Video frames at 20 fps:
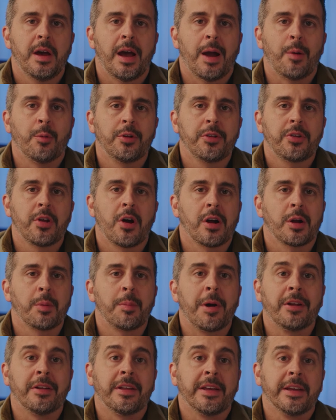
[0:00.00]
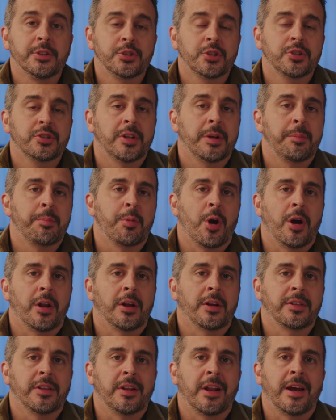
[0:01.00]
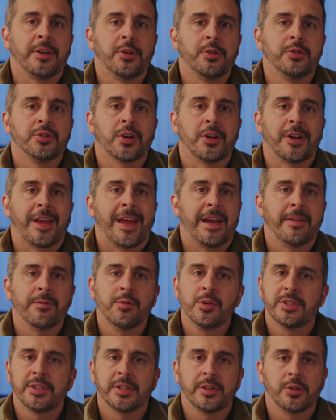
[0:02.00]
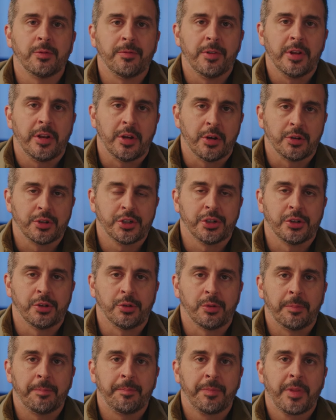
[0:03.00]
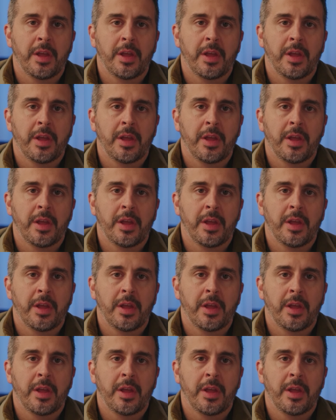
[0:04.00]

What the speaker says: I want to talk about an interesting product that I use on every single video shoot.